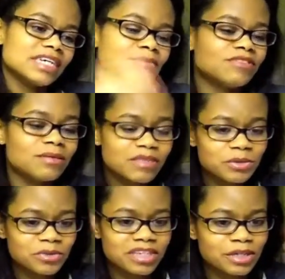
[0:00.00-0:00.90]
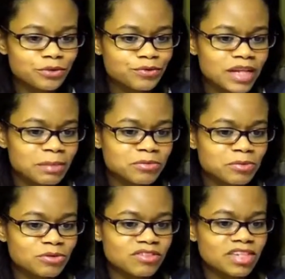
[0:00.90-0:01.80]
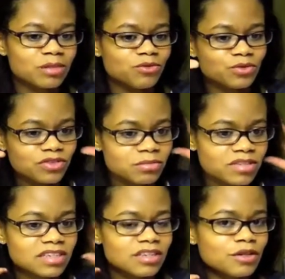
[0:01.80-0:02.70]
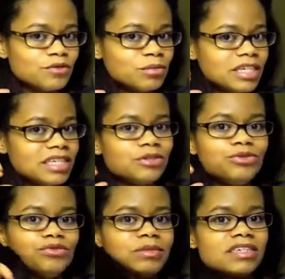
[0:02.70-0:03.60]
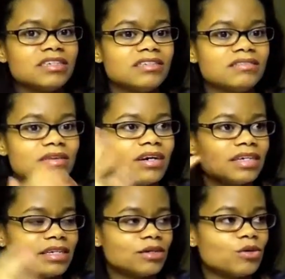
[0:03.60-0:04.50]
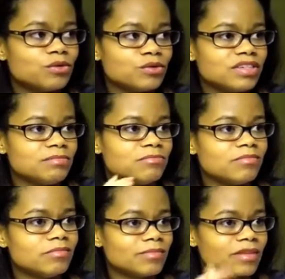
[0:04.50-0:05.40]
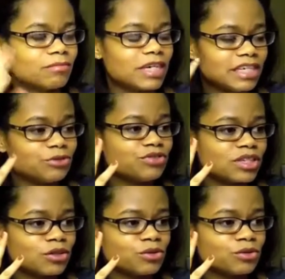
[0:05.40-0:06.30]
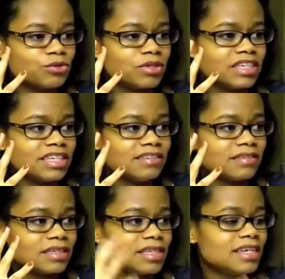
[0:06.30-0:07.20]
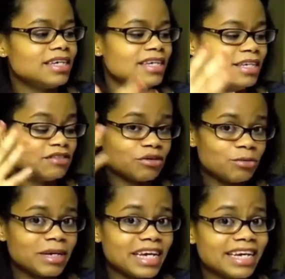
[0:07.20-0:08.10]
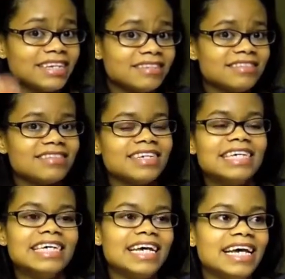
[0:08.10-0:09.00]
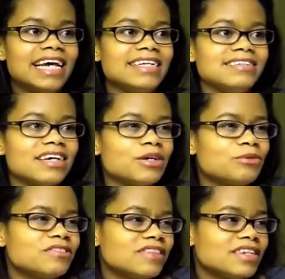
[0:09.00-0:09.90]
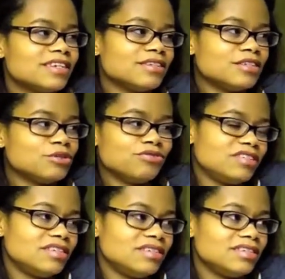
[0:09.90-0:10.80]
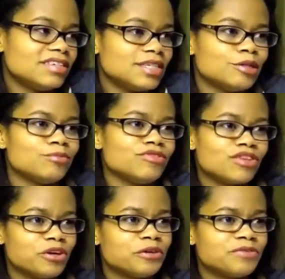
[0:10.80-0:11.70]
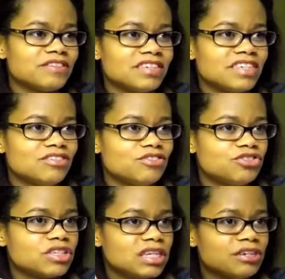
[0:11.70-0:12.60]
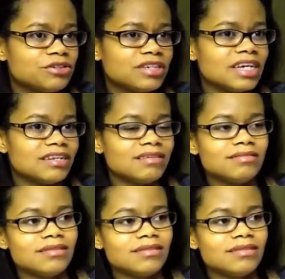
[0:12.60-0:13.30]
Something with ear flaps most times, or something to cover my ears, because I get cold and my ears get cold really easily. So do my hands. And I always like a cozy scarf as it gets chillier and